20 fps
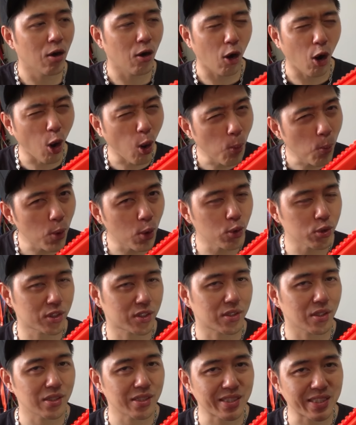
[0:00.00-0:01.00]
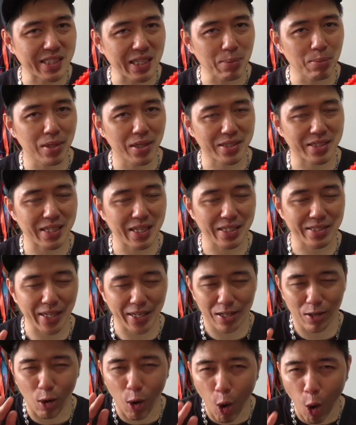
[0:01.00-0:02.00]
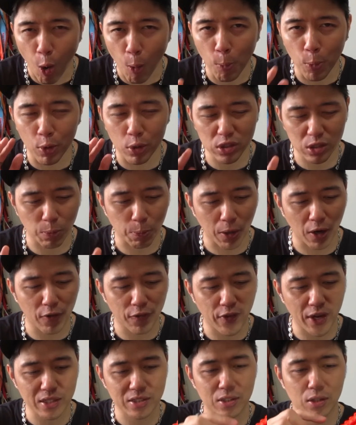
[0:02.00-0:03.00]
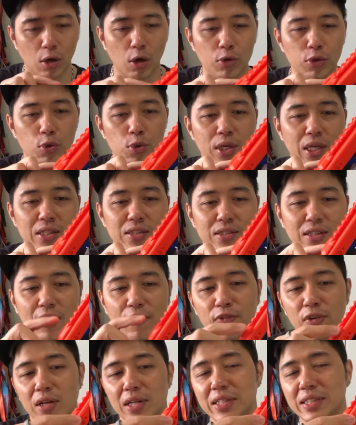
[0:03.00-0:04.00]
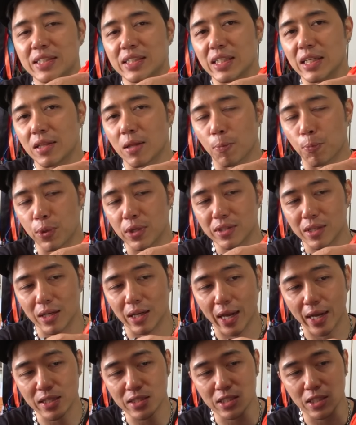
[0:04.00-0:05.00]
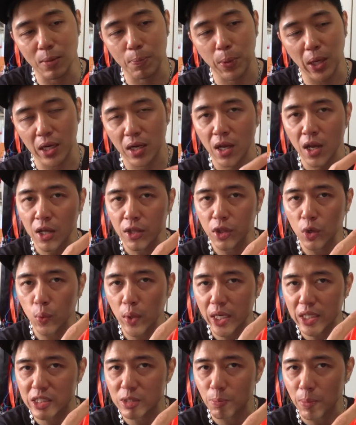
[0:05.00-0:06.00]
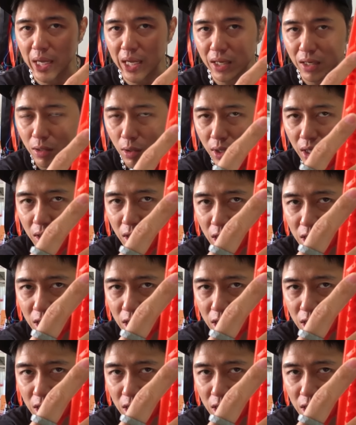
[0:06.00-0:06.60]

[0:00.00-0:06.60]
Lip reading: almost seamlessly. It's like almost perfect, although you can definitely see the printed lines here. But the way it's made, look at